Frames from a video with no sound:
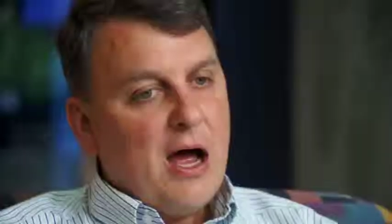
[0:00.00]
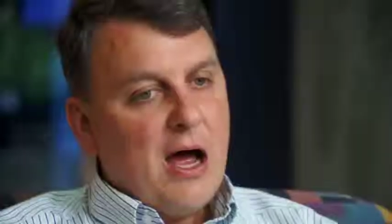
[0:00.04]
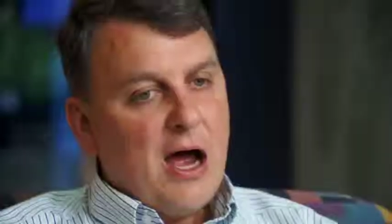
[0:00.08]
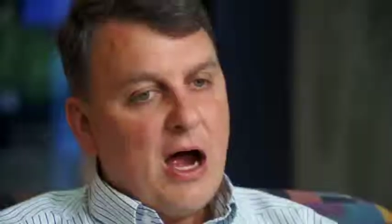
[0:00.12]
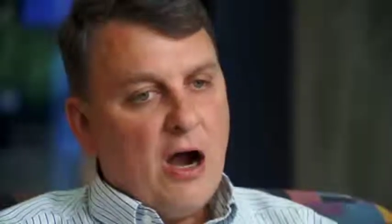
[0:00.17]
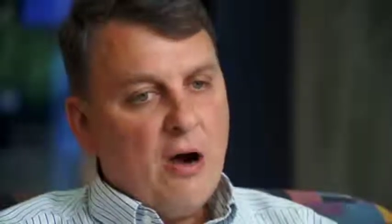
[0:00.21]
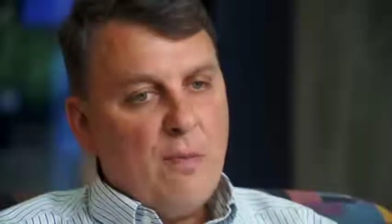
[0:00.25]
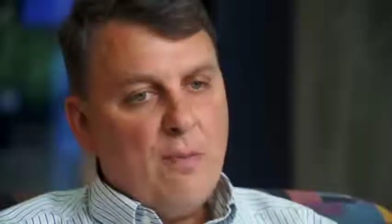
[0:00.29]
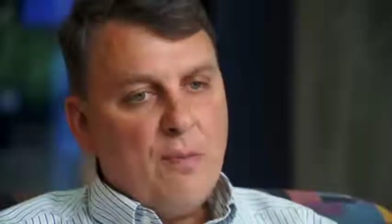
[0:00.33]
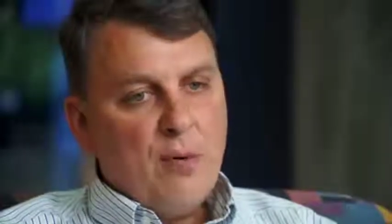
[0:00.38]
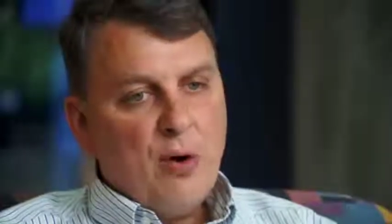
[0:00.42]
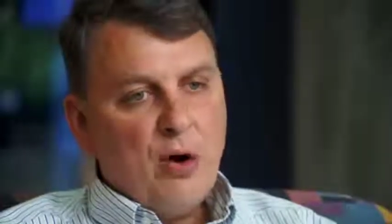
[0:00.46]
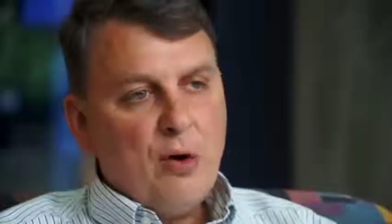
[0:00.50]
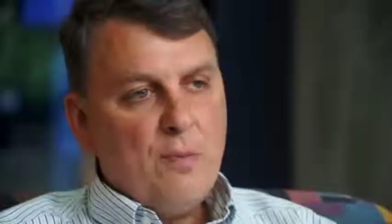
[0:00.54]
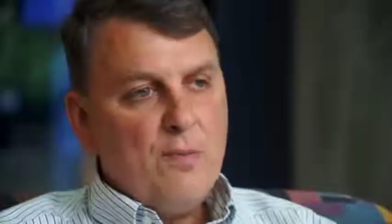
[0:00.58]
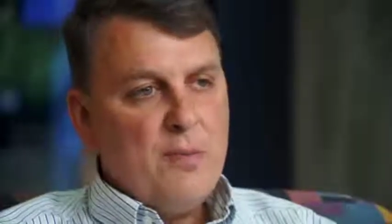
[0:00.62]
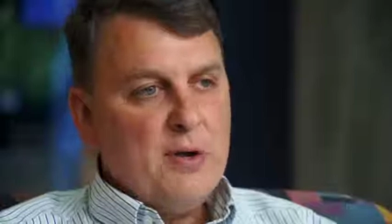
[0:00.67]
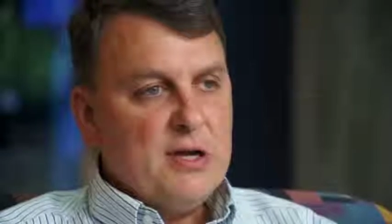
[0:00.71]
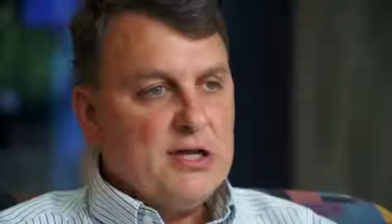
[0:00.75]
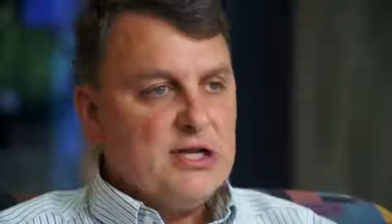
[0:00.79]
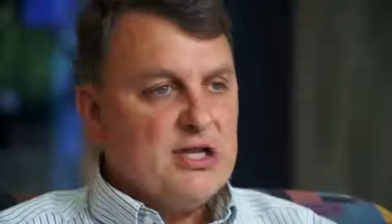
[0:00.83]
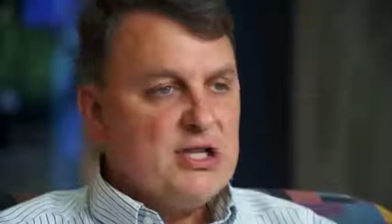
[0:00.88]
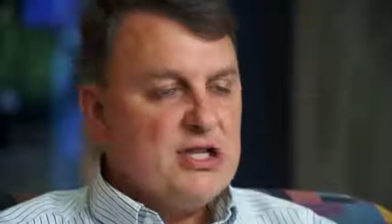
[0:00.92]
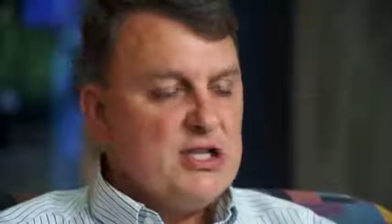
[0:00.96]
Our
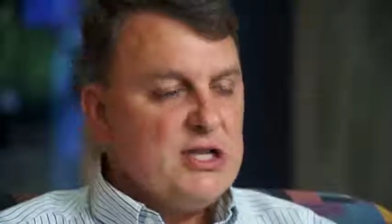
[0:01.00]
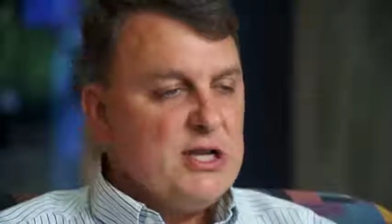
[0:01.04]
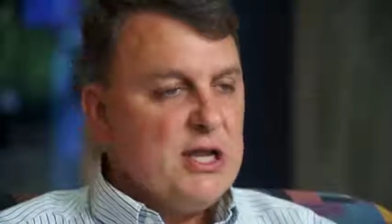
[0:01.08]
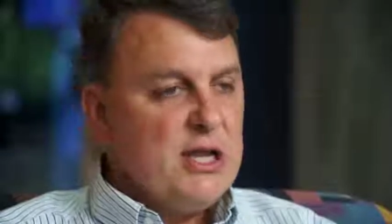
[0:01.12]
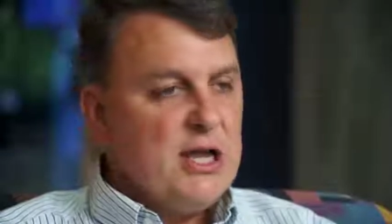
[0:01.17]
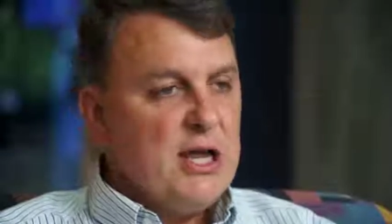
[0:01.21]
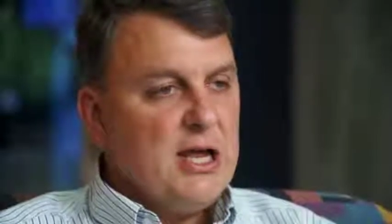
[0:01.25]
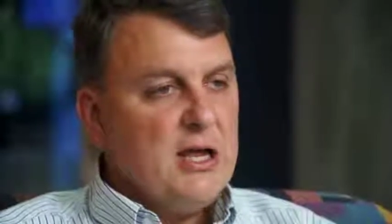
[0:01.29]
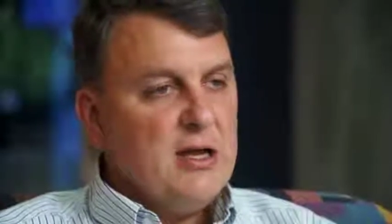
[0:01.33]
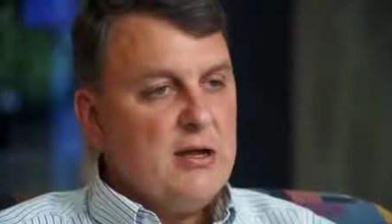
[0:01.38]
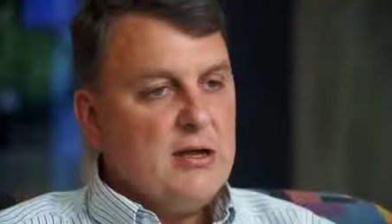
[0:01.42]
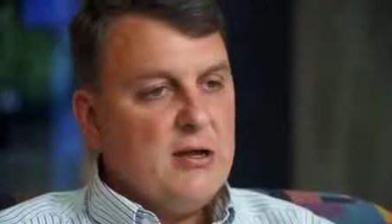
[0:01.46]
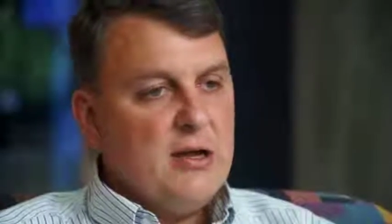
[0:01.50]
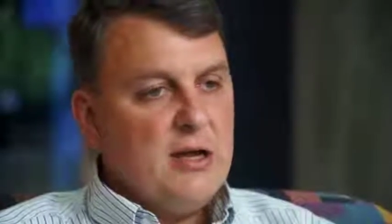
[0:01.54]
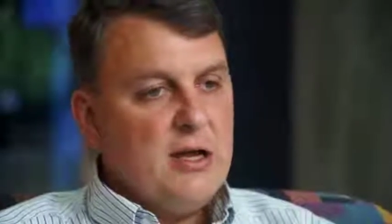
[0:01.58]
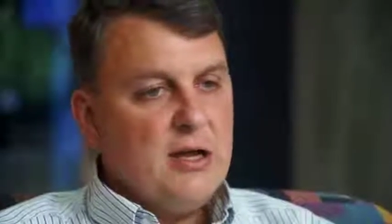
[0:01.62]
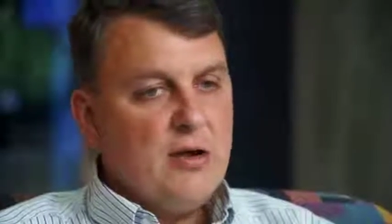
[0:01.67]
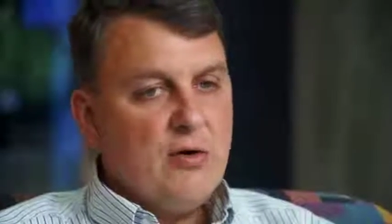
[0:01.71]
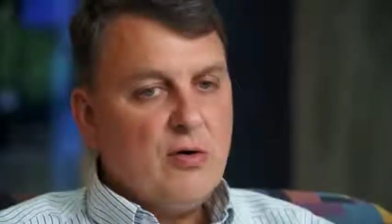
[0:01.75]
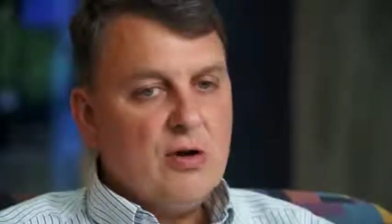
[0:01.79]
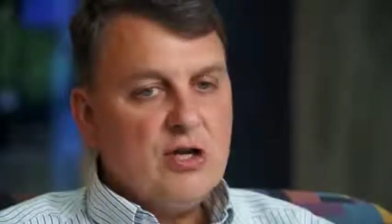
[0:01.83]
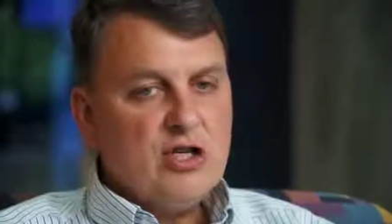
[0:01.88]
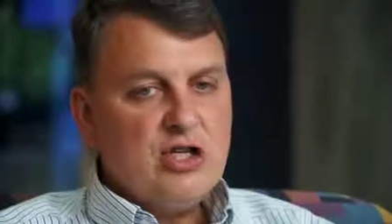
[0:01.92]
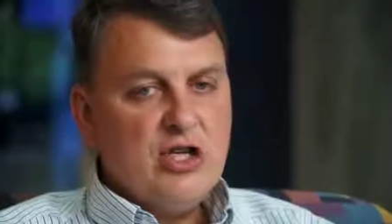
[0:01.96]
purpose in
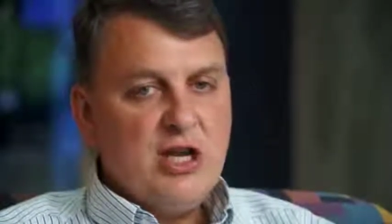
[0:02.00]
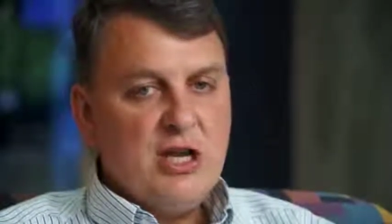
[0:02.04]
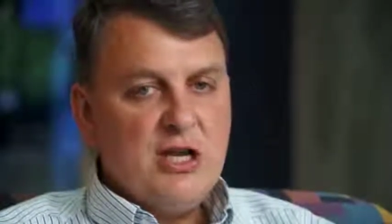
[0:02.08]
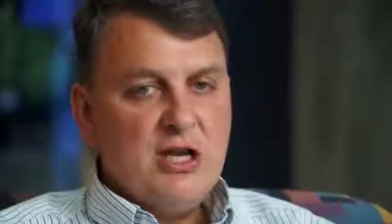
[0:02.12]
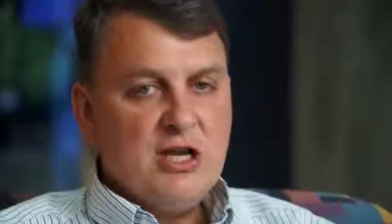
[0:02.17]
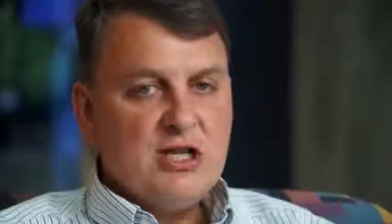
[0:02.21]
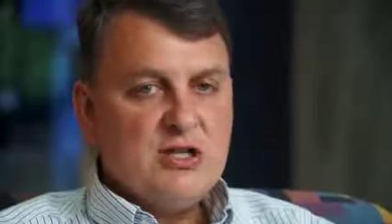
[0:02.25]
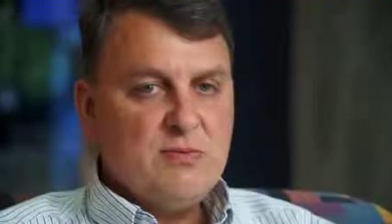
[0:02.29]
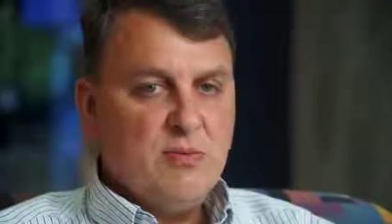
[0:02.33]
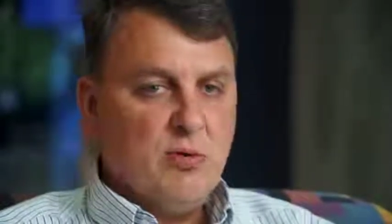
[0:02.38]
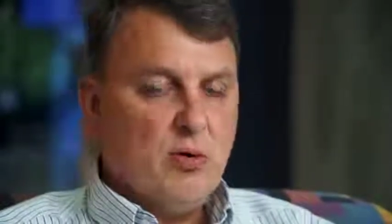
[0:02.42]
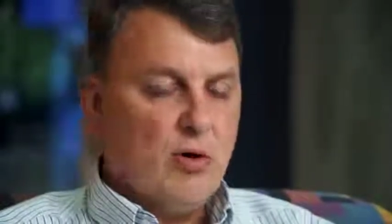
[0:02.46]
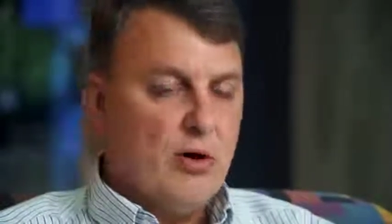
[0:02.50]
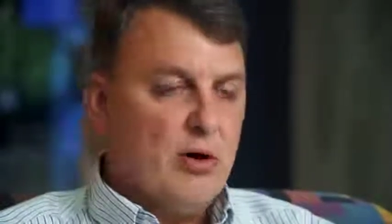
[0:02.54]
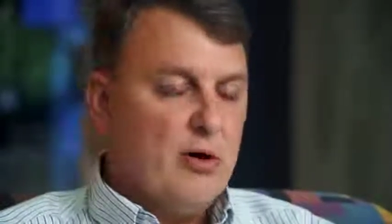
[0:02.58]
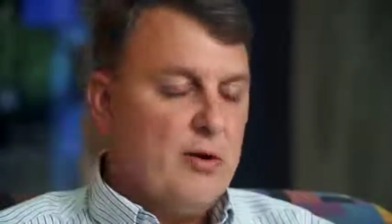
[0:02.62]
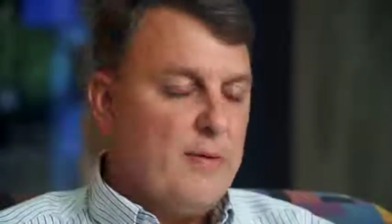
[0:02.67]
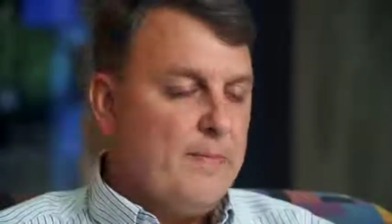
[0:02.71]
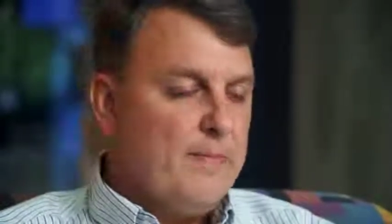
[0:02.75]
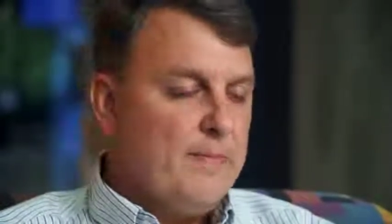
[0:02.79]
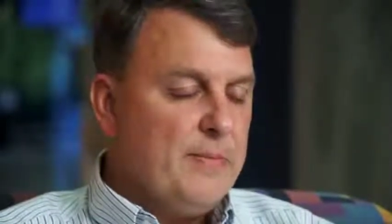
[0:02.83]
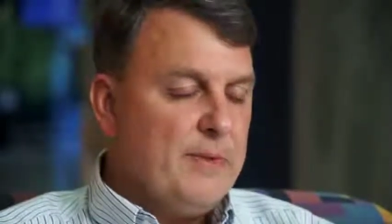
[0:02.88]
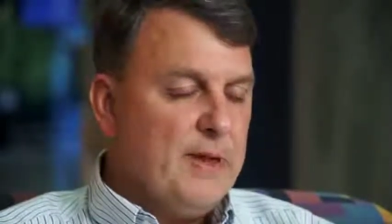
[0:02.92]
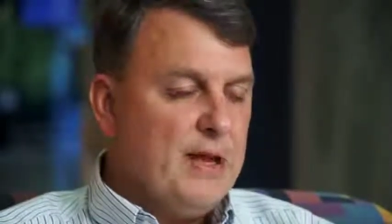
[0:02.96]
Christianity Explored
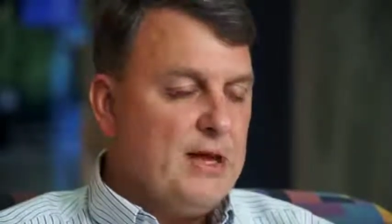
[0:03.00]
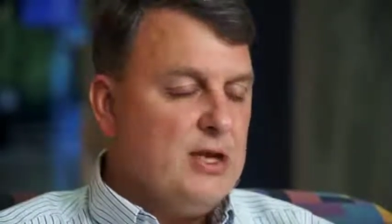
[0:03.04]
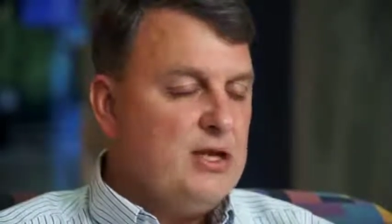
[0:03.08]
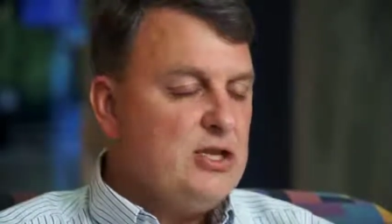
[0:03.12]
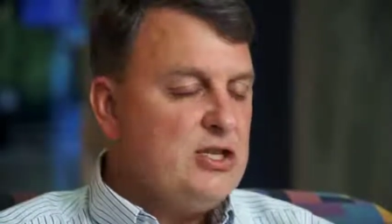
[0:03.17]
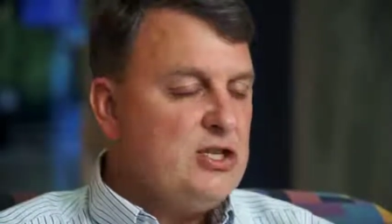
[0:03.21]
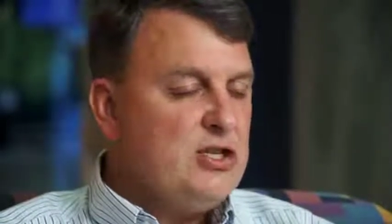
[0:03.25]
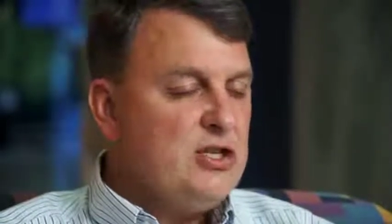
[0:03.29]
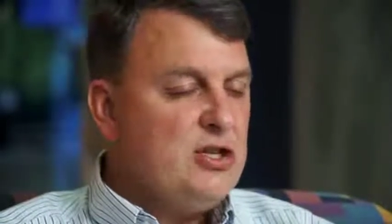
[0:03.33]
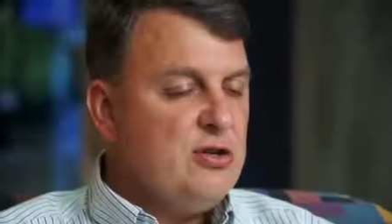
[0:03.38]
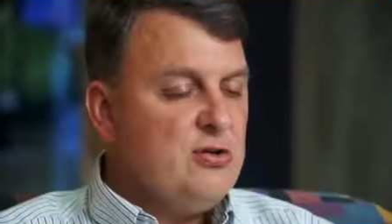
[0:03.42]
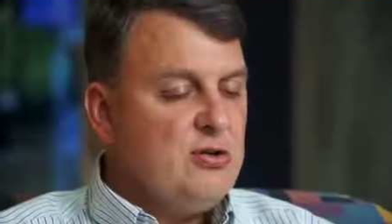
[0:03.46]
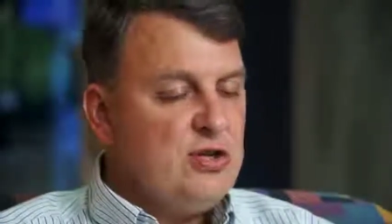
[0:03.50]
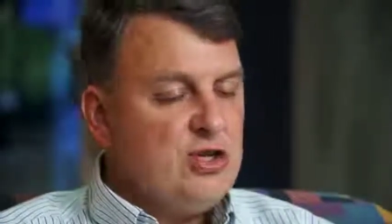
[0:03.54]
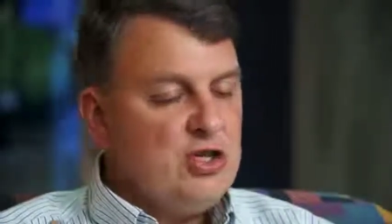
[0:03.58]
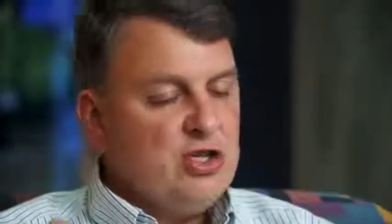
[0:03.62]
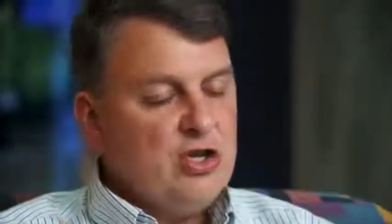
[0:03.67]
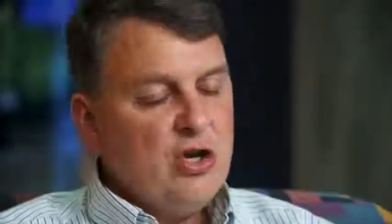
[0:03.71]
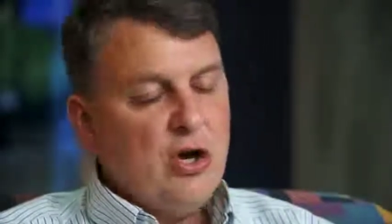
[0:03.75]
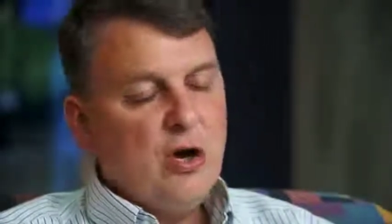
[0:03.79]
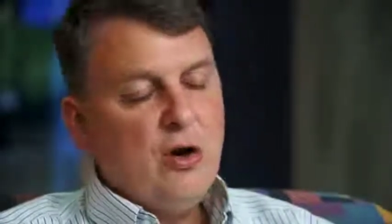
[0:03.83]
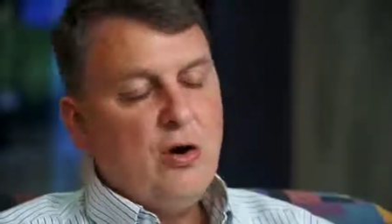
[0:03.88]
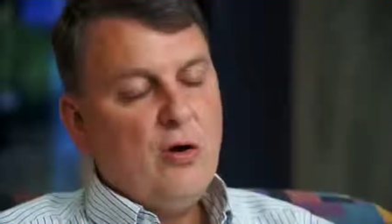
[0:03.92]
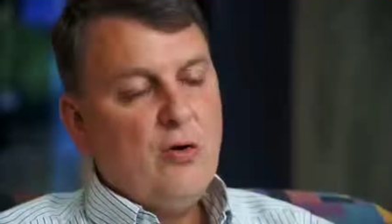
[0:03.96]
is to
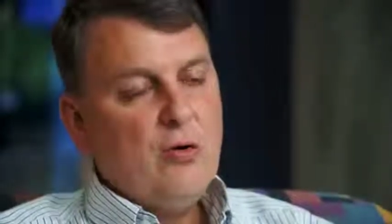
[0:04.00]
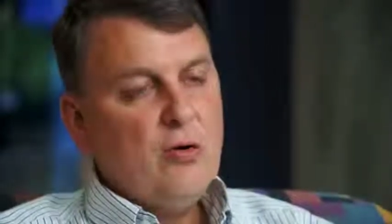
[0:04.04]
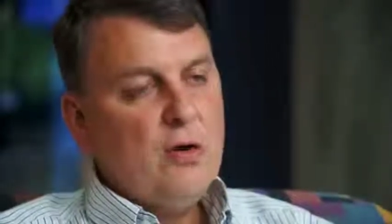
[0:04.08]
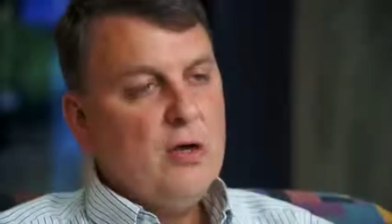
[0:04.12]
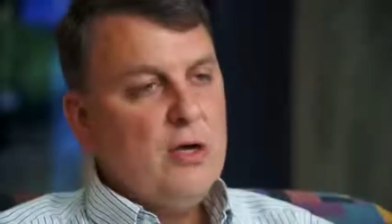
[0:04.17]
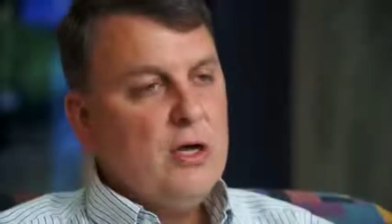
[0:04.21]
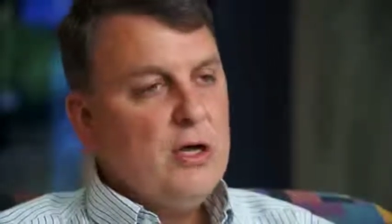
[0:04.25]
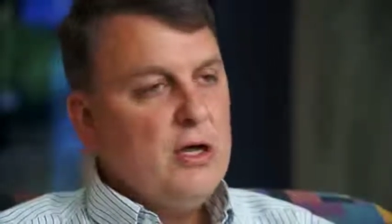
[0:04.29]
show